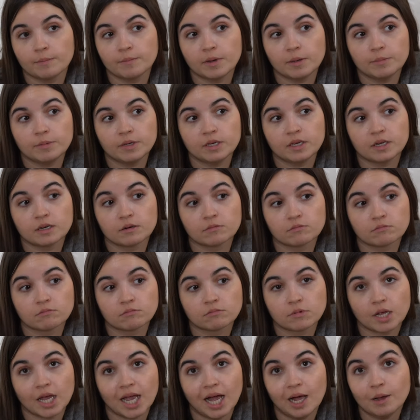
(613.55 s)
Maybe
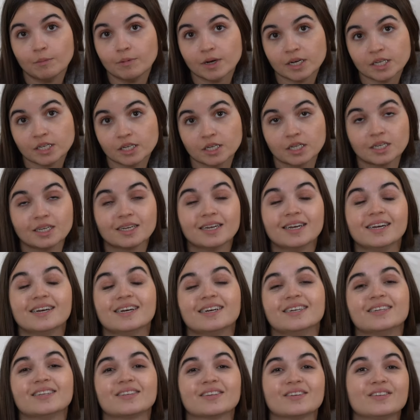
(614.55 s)
can help actually.
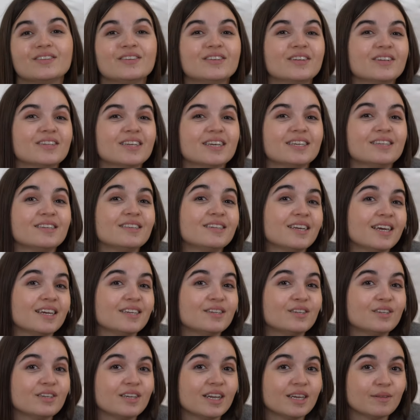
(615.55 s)
So do not
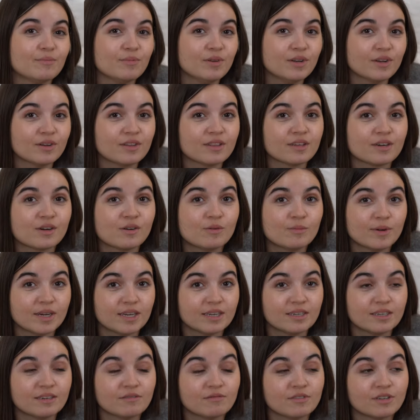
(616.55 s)
hesitate to let me know in the
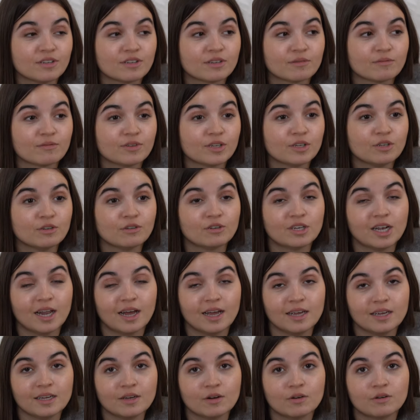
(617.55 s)
comment if it's something you'd
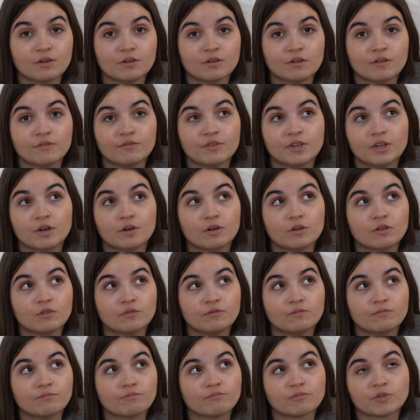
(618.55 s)
like or a
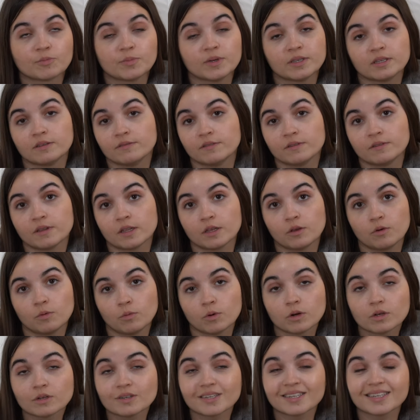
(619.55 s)
video specific that you
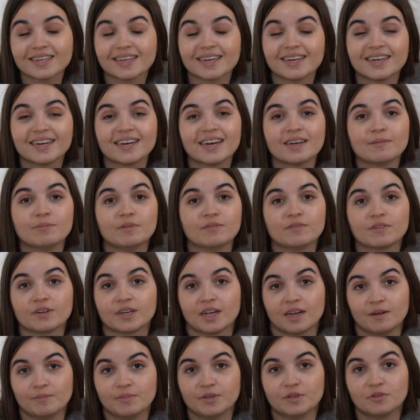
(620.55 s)
want. I'd be
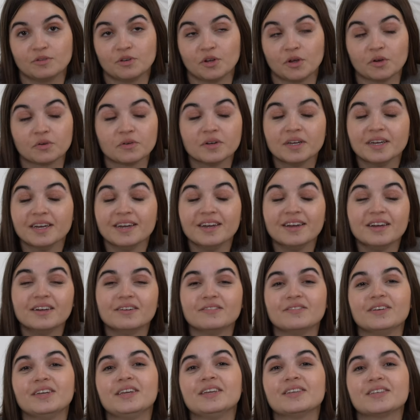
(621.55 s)
very happy to know.
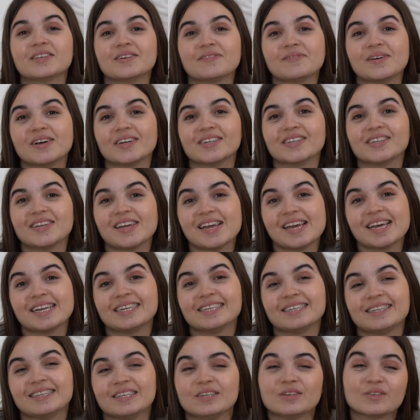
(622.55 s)
Thank you so much
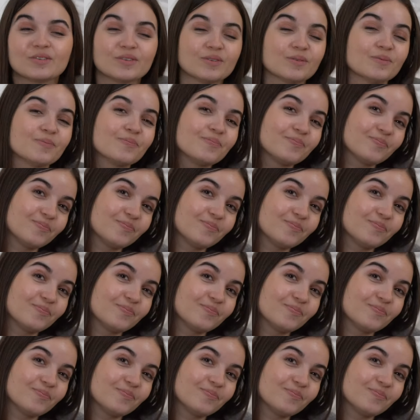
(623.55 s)
and see you soon.